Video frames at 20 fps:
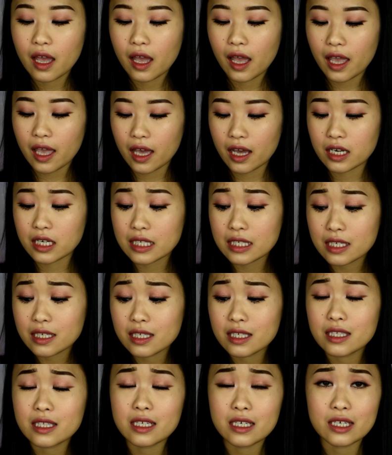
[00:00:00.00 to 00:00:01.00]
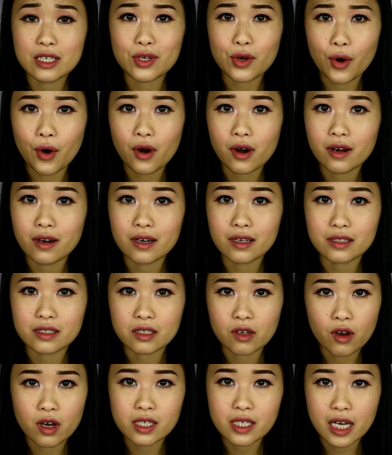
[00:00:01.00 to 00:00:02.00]
And since these are
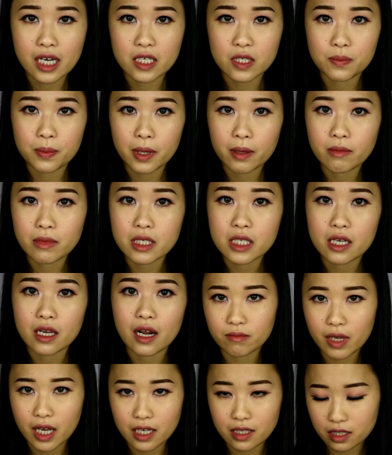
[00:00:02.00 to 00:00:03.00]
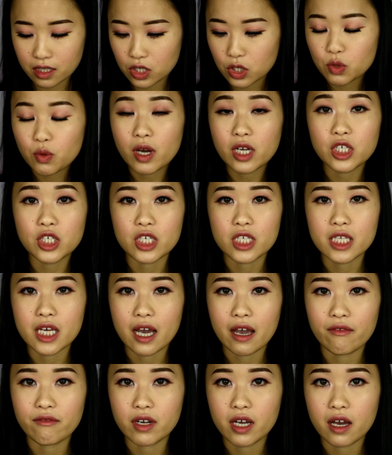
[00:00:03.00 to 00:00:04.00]
not as pigmented as the swatches
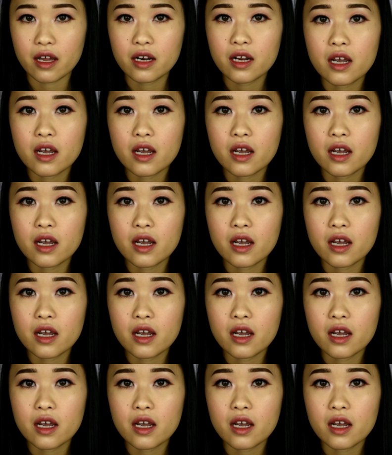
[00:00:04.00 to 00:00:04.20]
I've done,